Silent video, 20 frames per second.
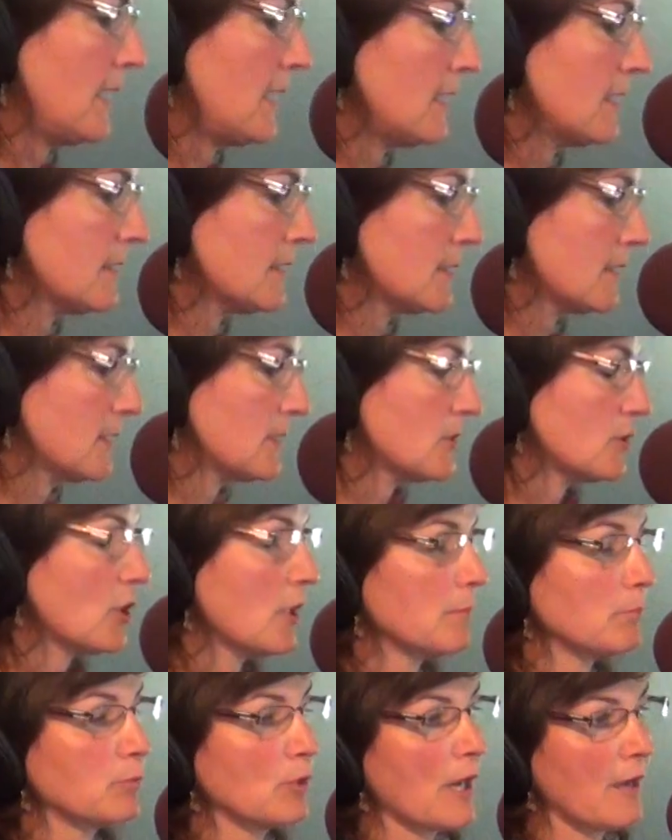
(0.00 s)
Innocence
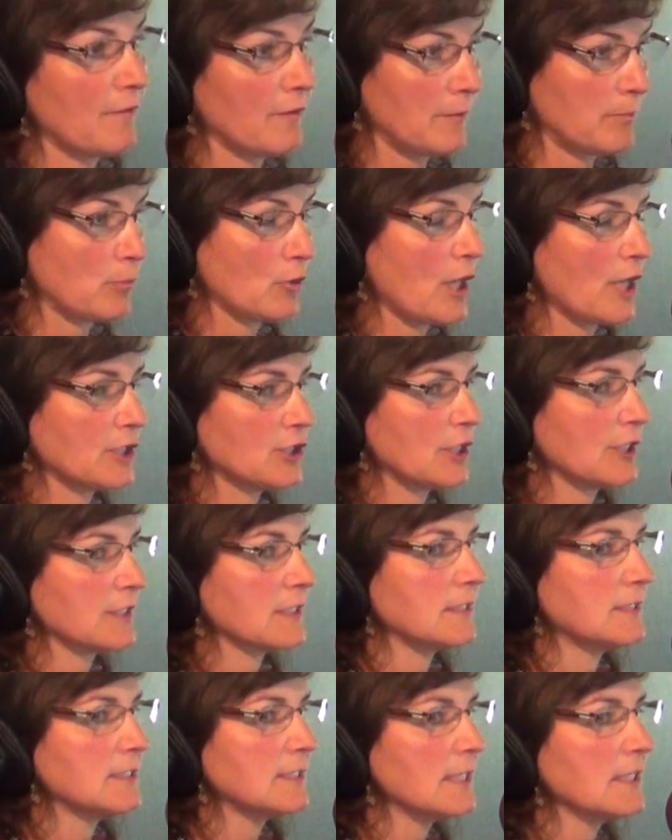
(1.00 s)
Nonprofit
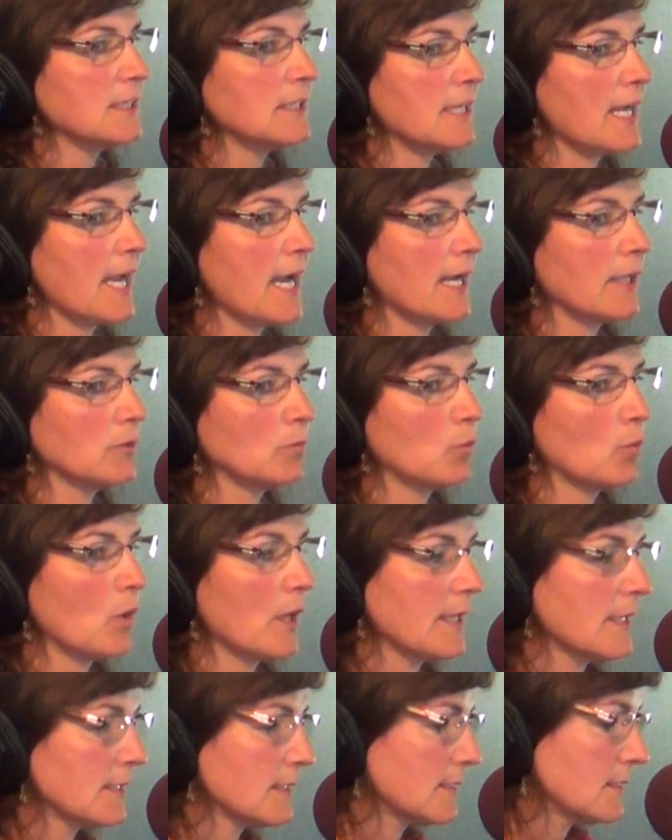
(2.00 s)
Project did that,
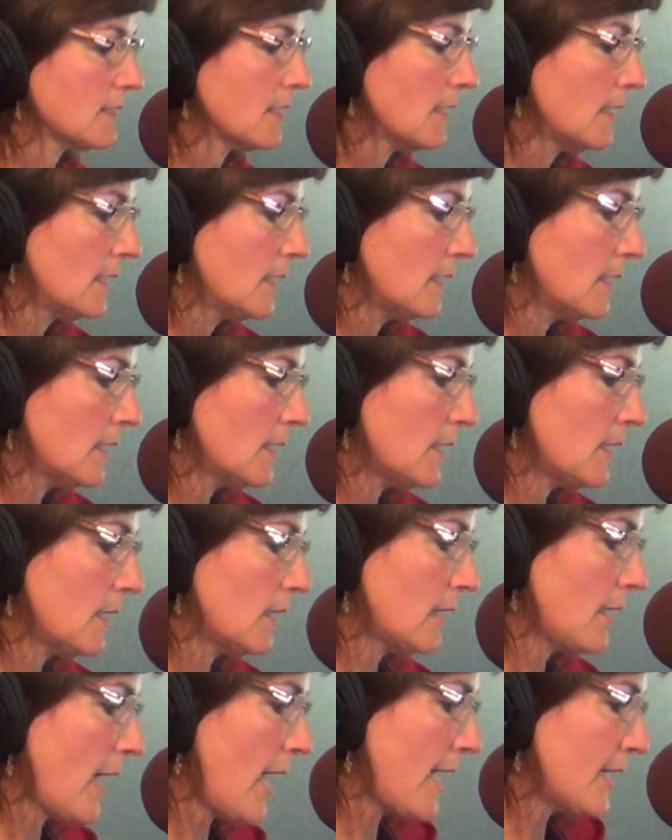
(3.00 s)
was
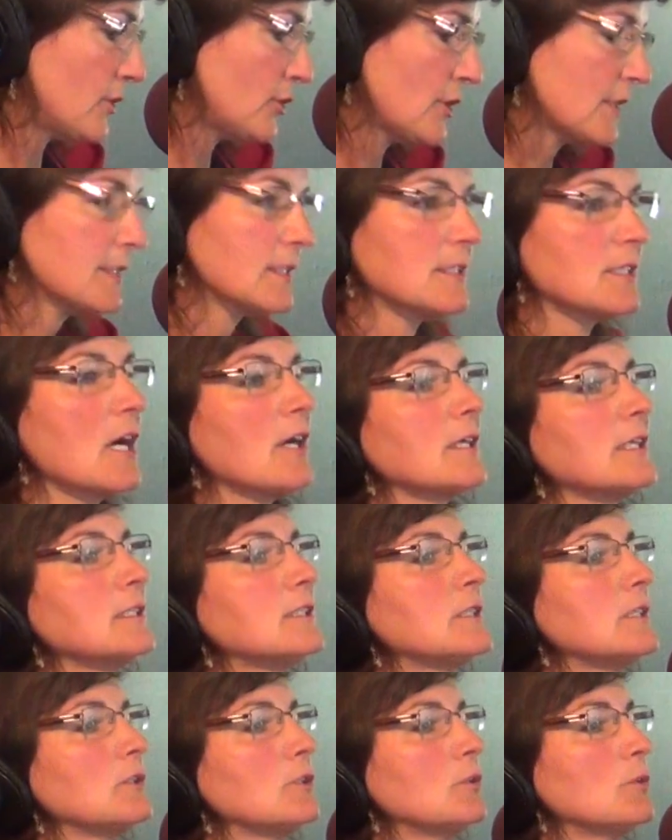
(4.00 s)
I just
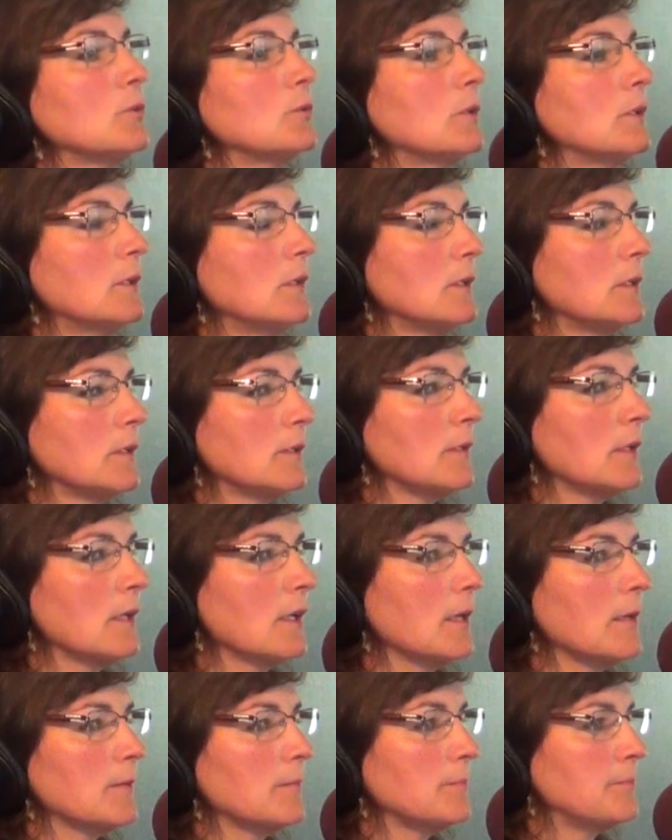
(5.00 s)
started to
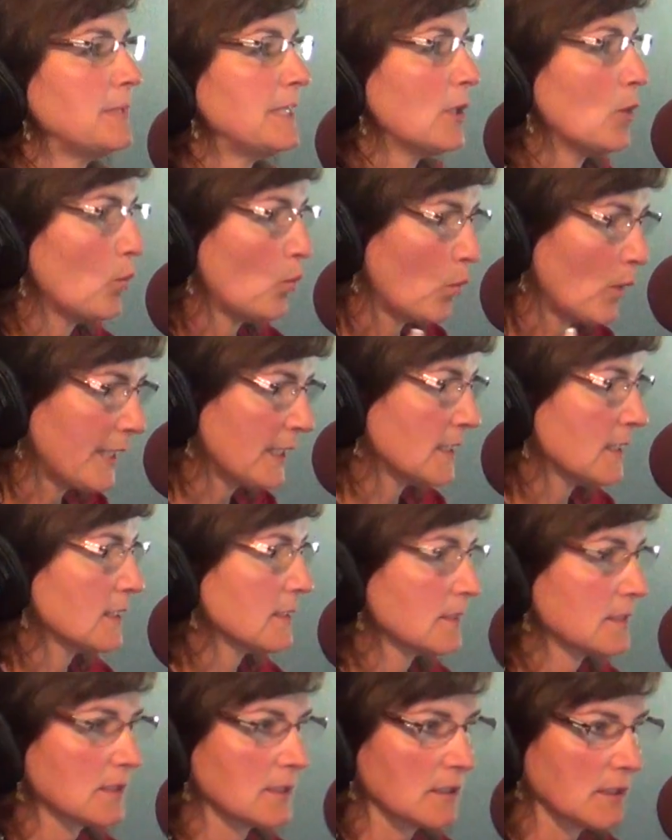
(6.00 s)
be a
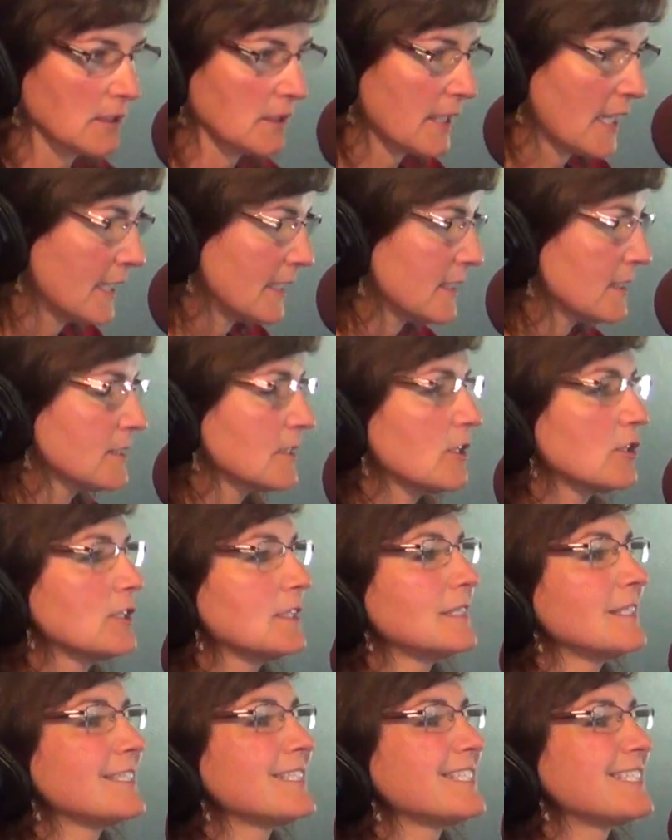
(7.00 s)
witness to the light. I
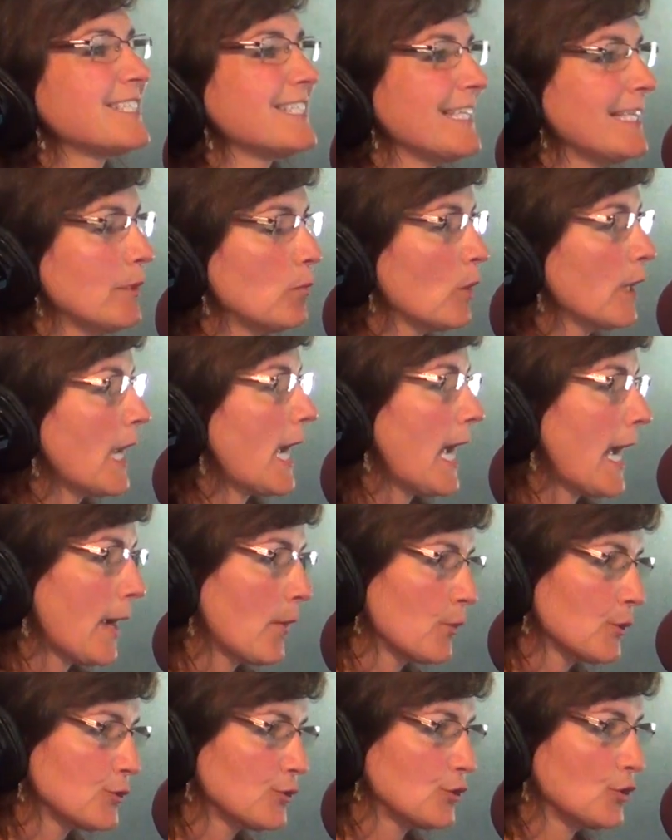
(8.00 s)
started to see what
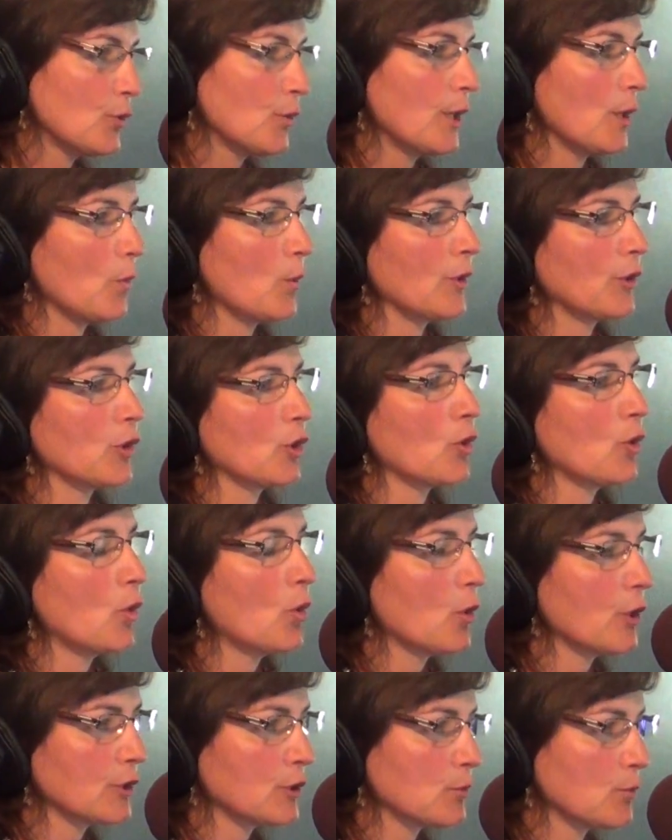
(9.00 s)
I was doing, what the
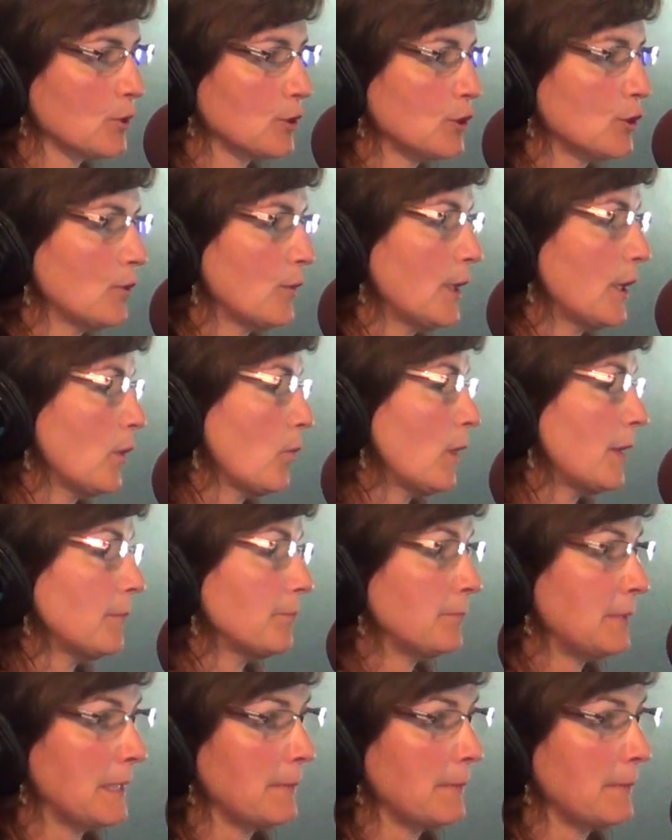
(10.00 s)
courts were doing, what